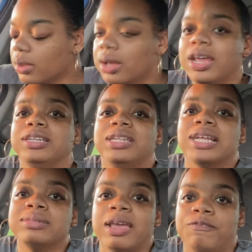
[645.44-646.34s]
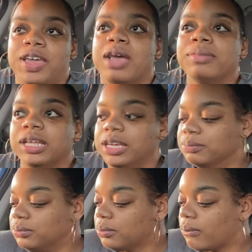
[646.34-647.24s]
Like, that's my family.
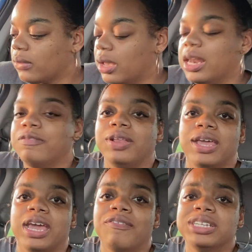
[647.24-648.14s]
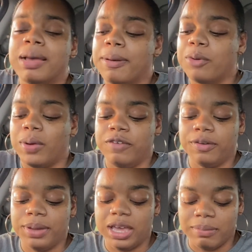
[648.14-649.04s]
And I feel like every time I'm away
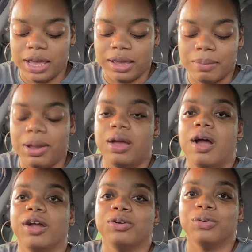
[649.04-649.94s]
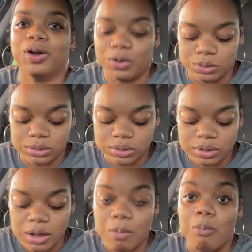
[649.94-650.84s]
from him, like, my heart grows
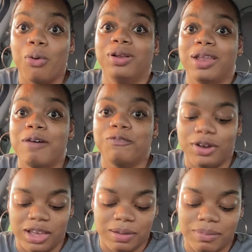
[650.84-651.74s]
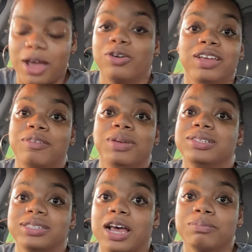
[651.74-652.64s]
more love for him. I don't even mean
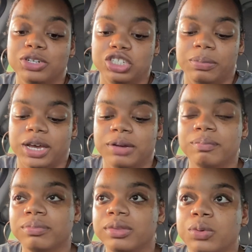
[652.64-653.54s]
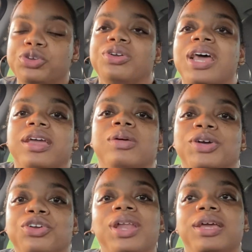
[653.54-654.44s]
to sound mushy, but when you're
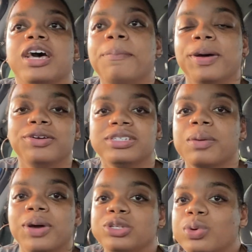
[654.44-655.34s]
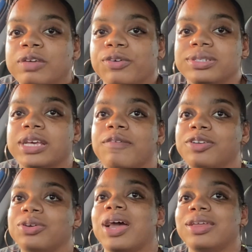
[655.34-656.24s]
like up under someone
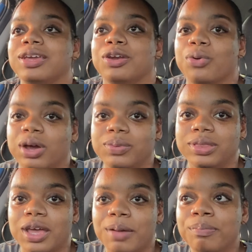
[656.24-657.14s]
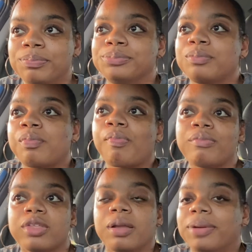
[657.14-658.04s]
24/7, you kind of get annoyed with them.
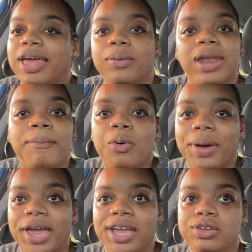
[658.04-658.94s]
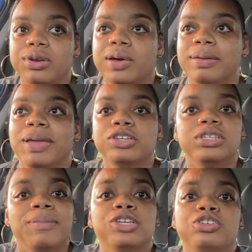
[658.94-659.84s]
But like when I'm away, you know, it
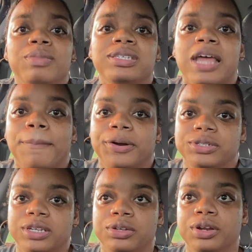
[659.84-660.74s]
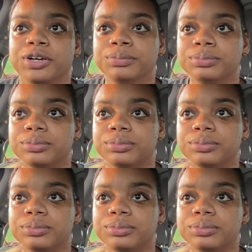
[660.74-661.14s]
makes you miss that person, you know.